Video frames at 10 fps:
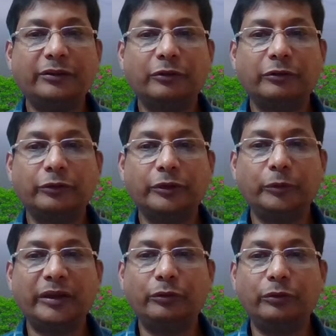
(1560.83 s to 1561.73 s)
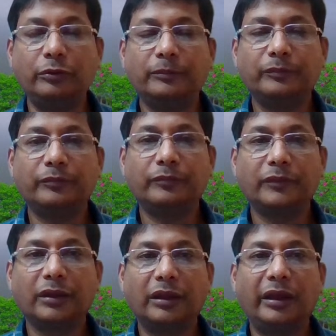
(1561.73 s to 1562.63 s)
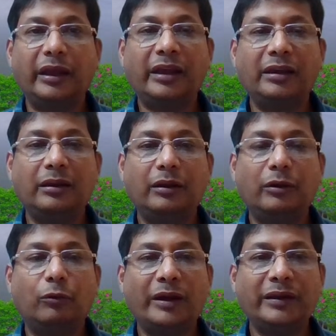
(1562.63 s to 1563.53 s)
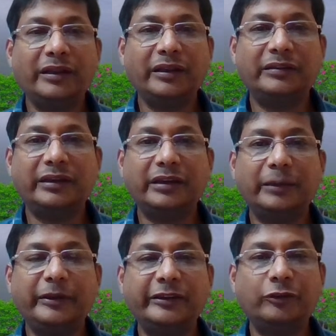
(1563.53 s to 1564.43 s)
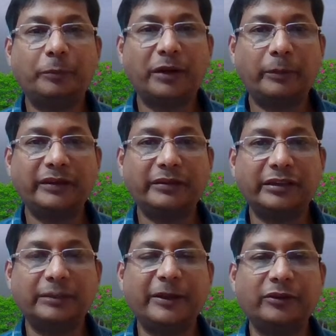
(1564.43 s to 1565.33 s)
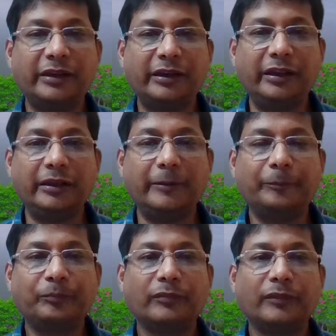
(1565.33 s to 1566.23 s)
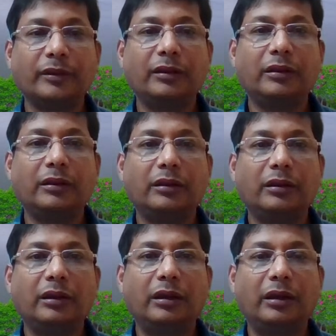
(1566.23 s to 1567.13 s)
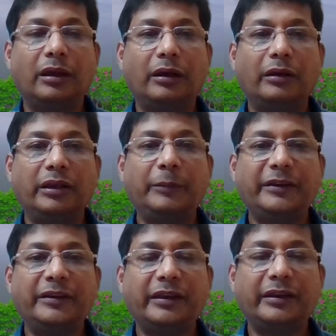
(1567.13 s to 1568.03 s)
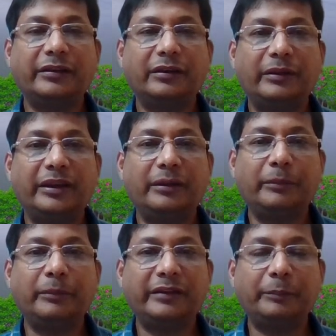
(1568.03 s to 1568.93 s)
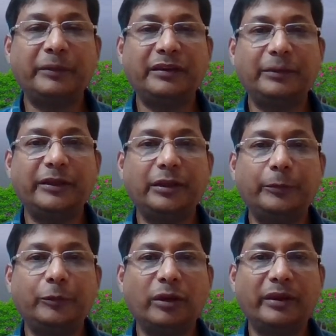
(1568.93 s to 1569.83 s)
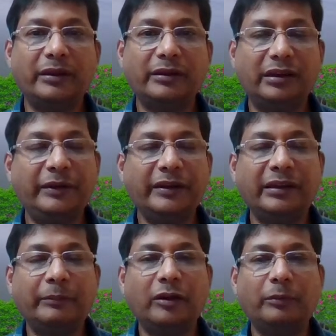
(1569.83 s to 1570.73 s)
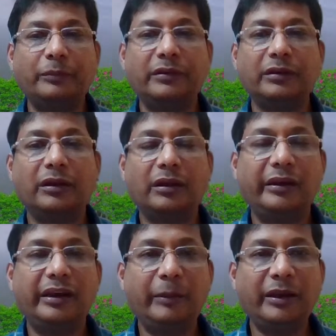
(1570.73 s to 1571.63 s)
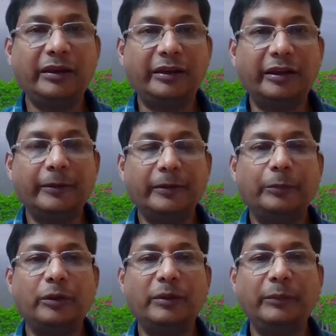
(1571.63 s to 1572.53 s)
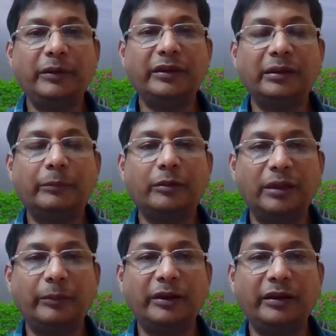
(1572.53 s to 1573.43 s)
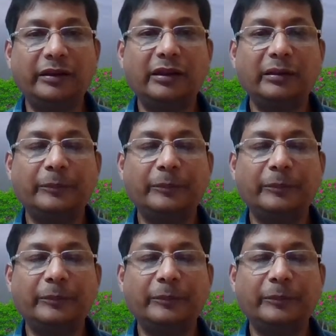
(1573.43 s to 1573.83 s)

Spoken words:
also you can do. And one thing is that if it is a supervised classification technique, if it is that means if you have a limited number of label data, if you have a limited number of label data,